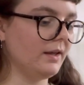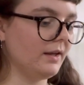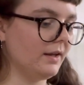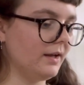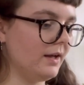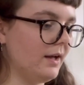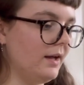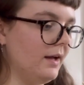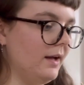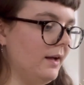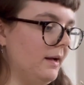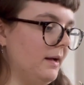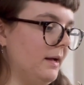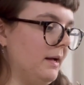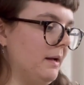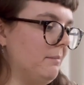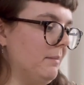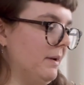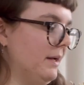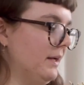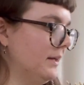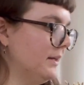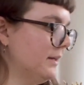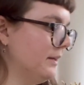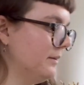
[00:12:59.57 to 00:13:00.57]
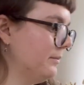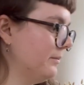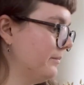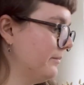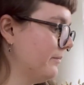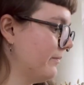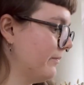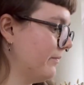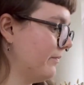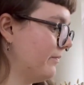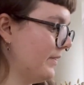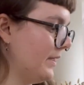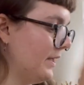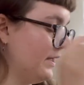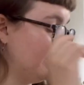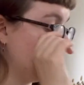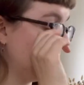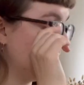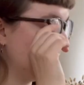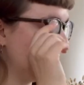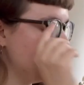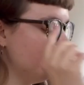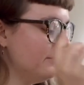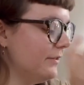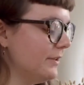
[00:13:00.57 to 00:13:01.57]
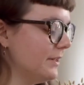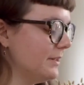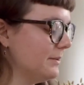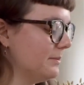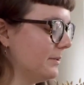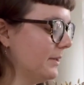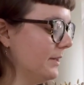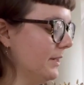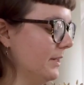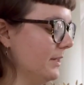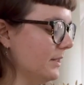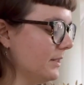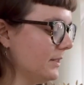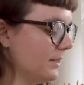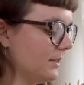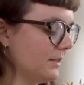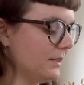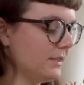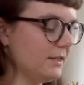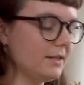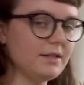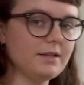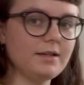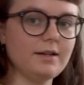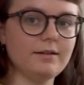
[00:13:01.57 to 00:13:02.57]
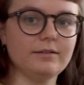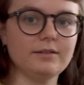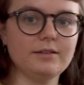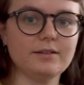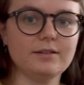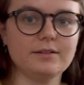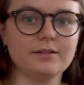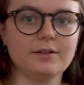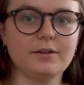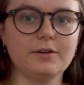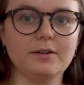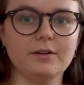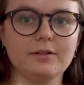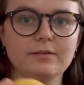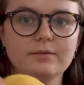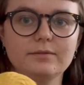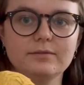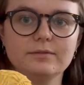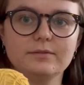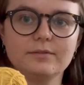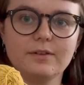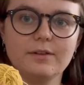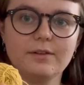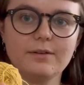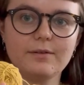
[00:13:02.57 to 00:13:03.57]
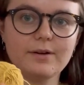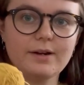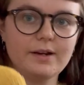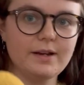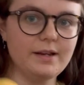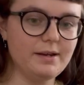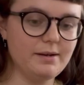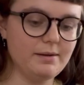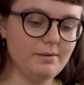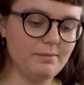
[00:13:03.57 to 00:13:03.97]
Then I'll go for this one next. It's got 3